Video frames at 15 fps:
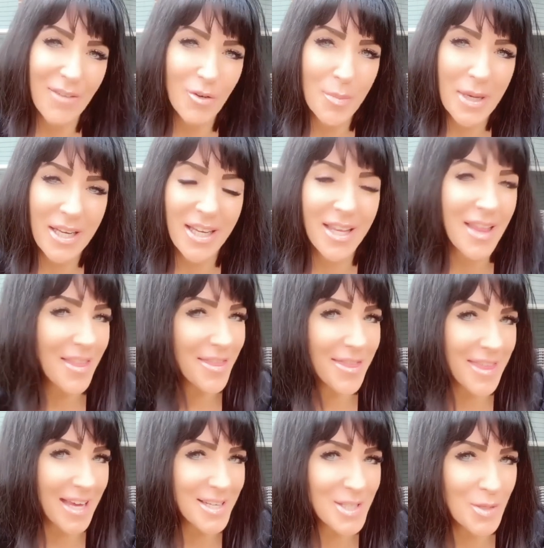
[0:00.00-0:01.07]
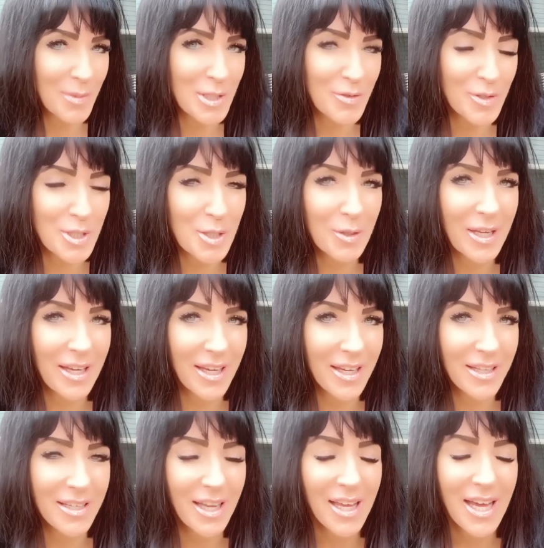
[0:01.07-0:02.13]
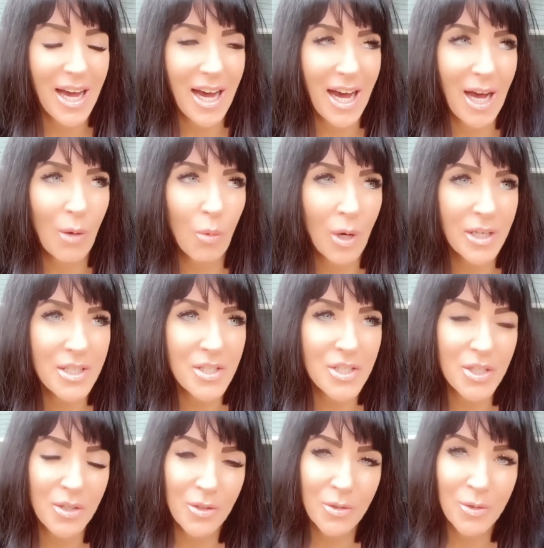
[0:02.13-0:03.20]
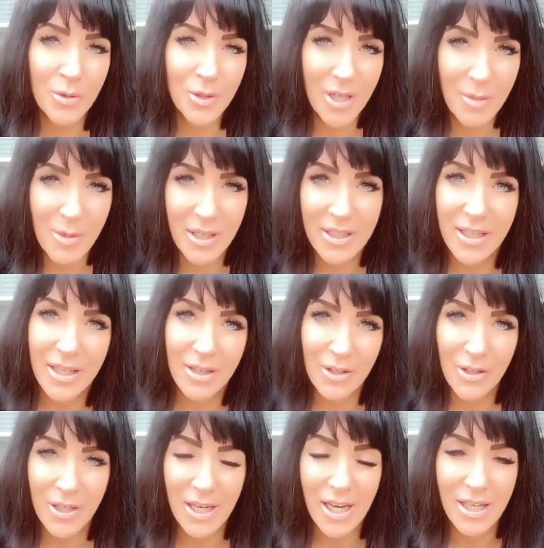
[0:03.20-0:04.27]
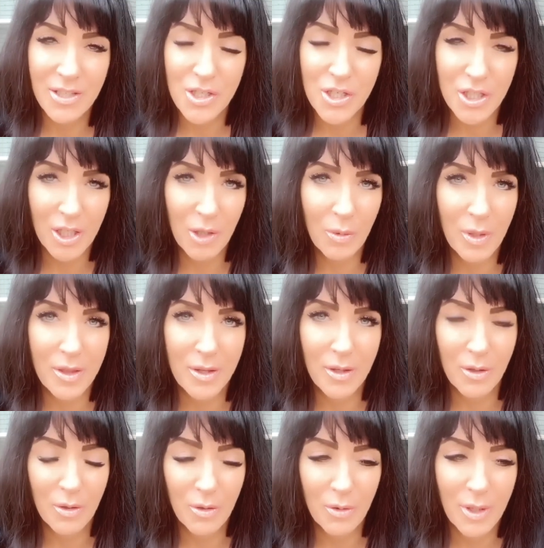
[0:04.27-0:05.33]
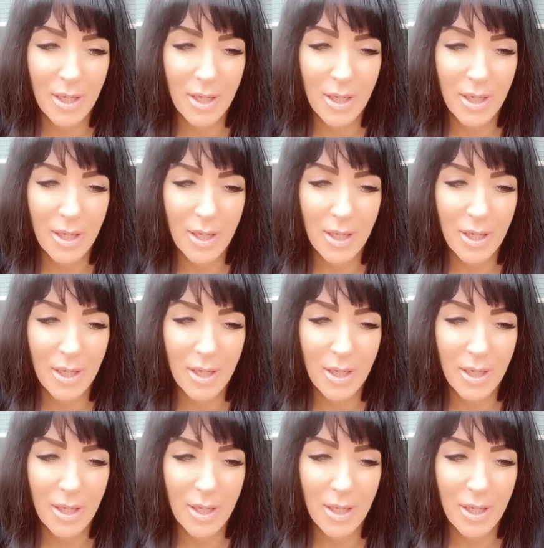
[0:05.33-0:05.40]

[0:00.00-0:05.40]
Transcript: everybody, thanks so much for tuning in. I wanted to come on here and share with you,